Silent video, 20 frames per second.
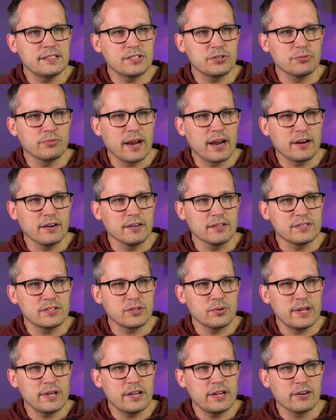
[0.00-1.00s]
to records.
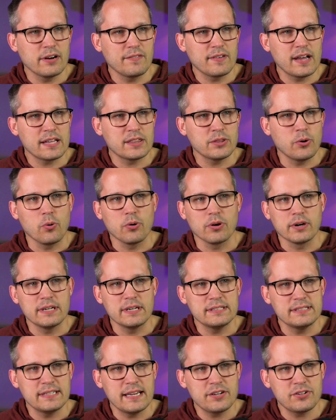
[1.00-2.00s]
So here I've got the
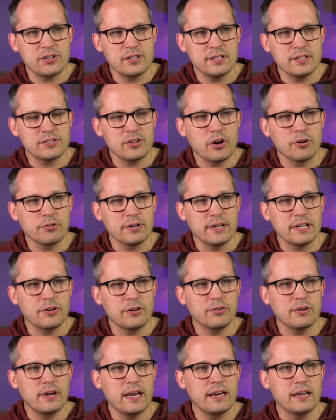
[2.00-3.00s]
organization that's already
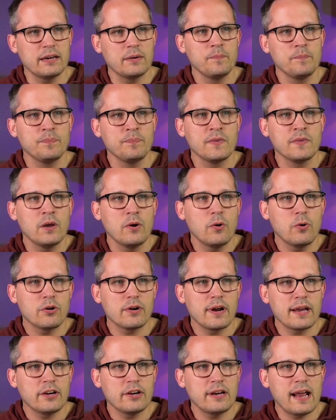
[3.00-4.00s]
created, or
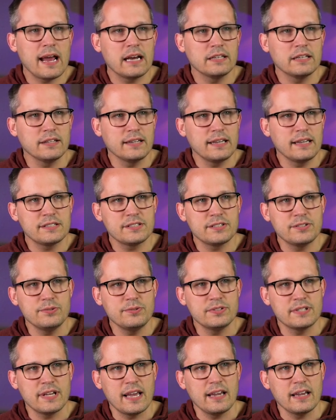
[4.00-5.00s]
I could add links to,
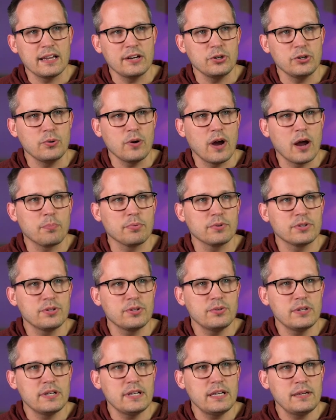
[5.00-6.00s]
say, a new
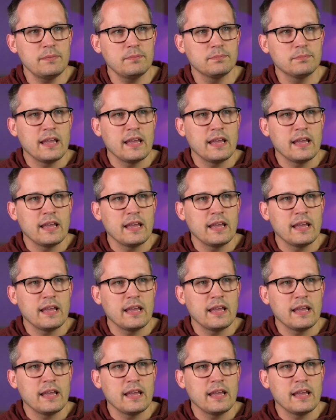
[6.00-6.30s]
opportunity.